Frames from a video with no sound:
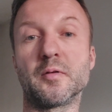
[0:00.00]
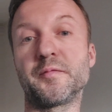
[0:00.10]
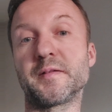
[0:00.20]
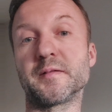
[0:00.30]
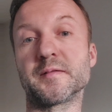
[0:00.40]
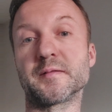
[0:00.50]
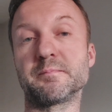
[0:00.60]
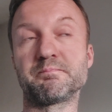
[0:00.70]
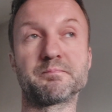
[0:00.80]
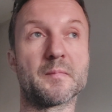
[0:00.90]
officers,
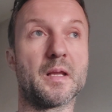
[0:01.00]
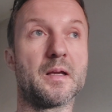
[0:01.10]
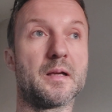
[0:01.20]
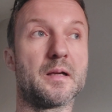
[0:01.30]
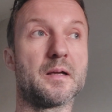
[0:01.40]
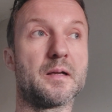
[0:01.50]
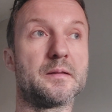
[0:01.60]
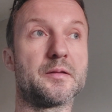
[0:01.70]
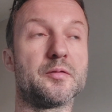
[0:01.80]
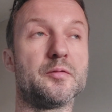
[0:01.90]

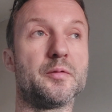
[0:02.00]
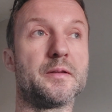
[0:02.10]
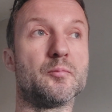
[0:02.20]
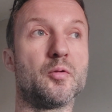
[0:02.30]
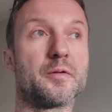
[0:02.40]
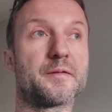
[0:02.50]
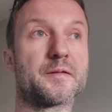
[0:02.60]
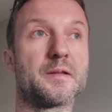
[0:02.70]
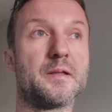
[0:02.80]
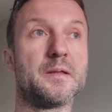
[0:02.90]
that you're doing works.